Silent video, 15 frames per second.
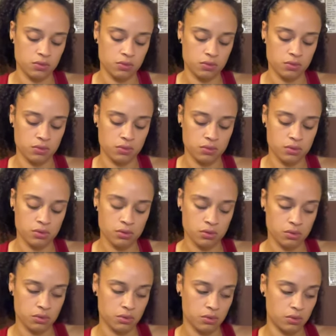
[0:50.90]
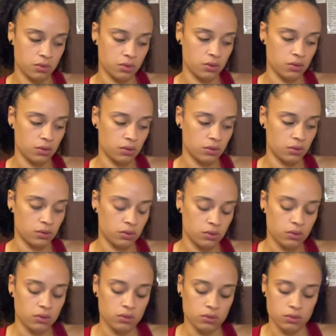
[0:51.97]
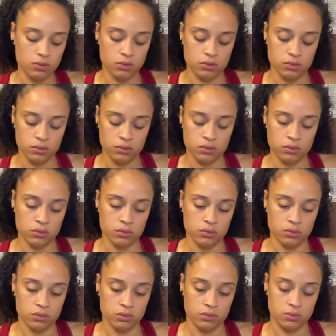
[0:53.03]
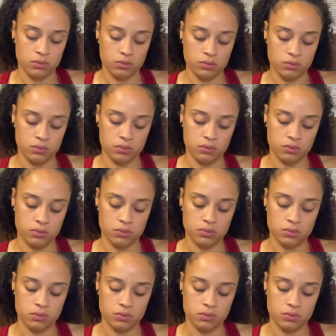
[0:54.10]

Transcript: Nothing is said.